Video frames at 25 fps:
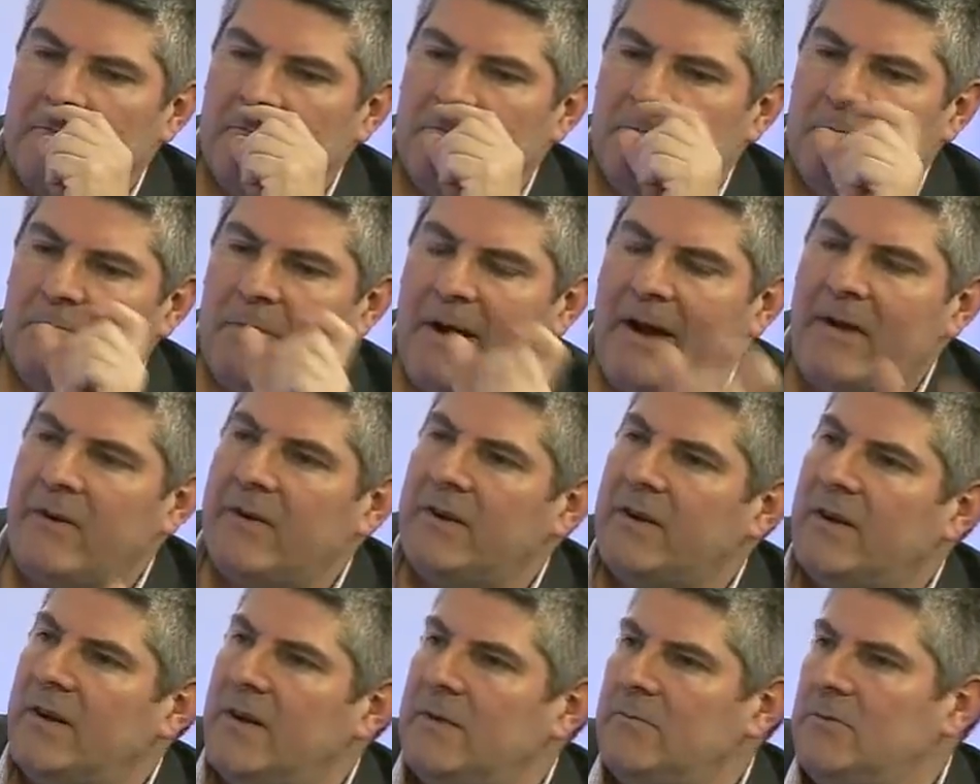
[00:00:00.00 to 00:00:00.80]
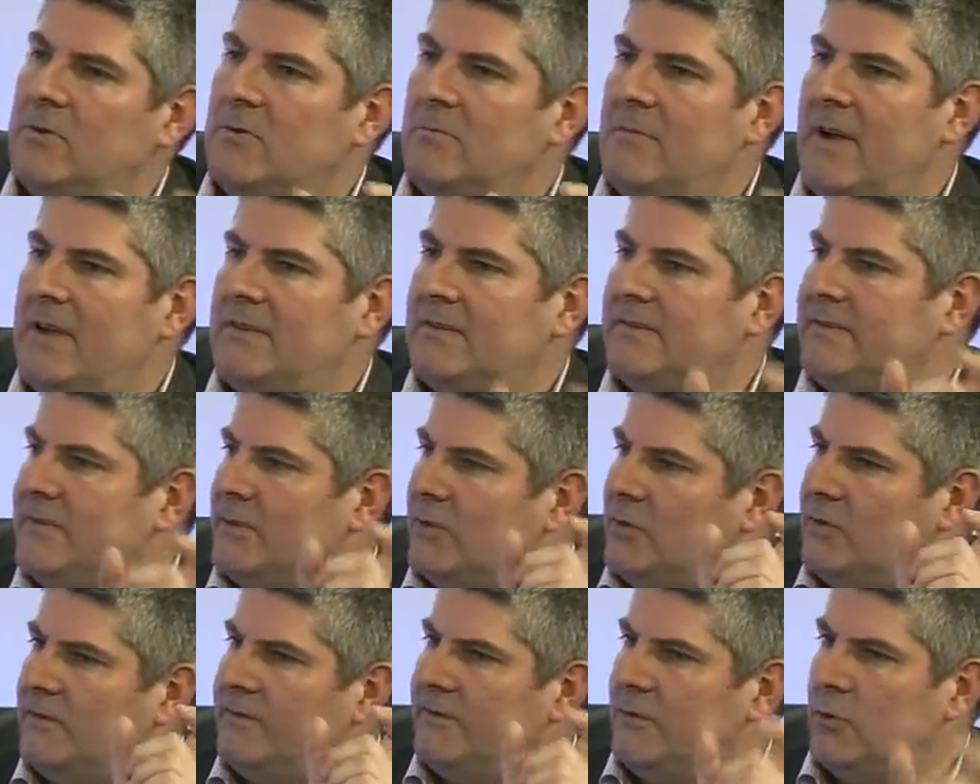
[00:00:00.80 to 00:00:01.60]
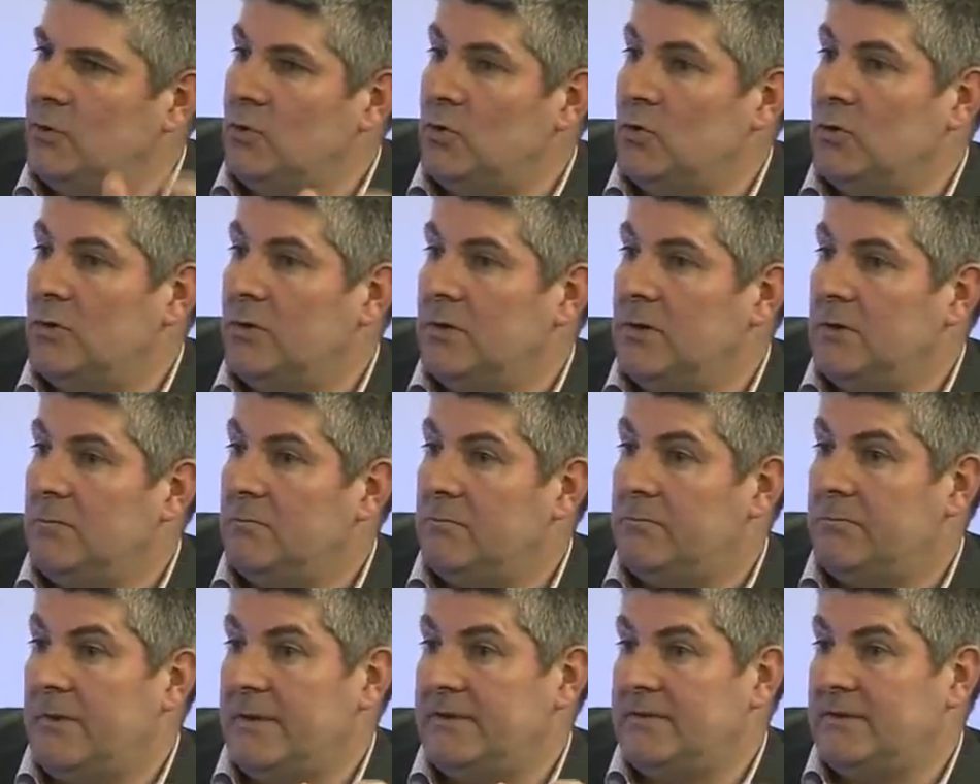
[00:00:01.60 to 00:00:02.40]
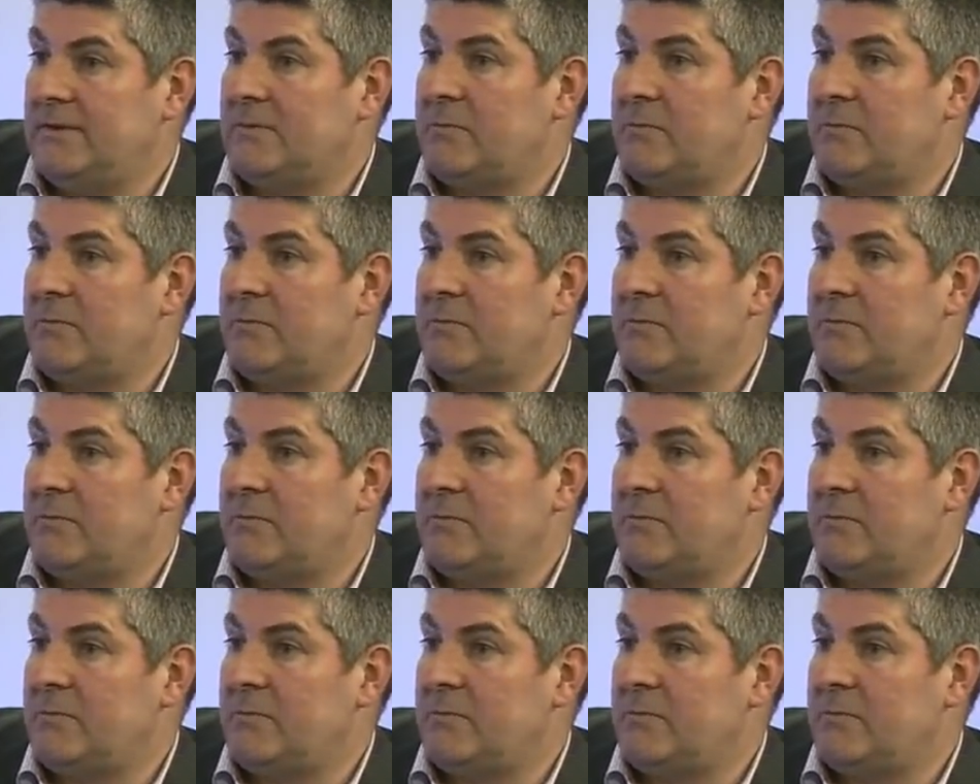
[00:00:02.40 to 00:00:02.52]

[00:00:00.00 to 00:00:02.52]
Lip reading: paradigm or metaphor for business